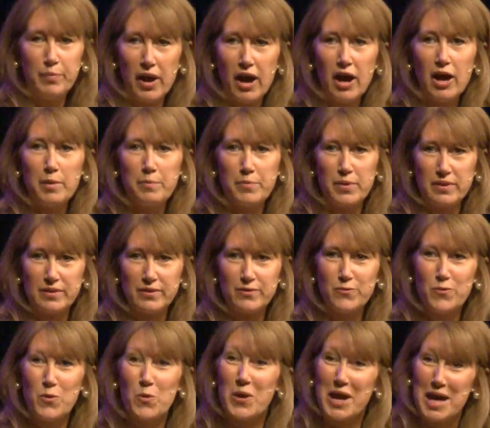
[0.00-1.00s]
purpose
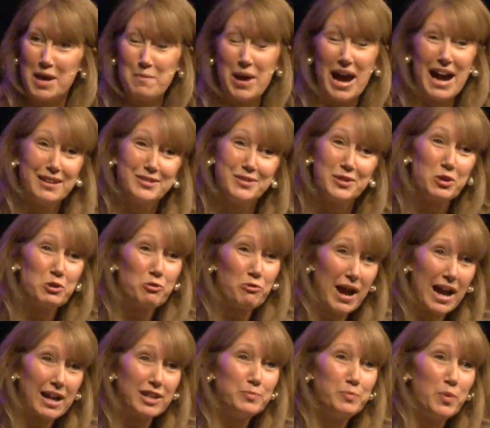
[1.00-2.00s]
for him as a
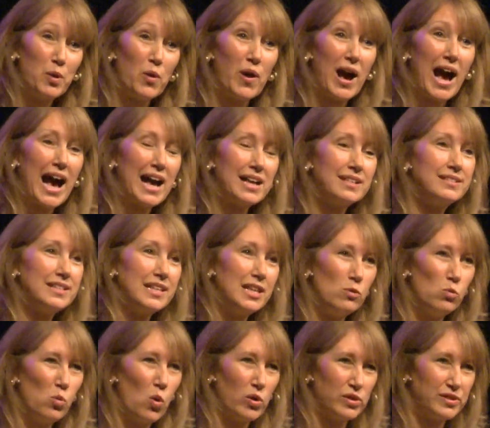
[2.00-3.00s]
cracked pot as
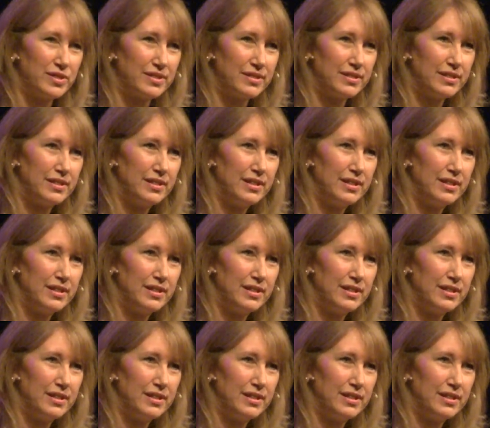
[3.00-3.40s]
he was.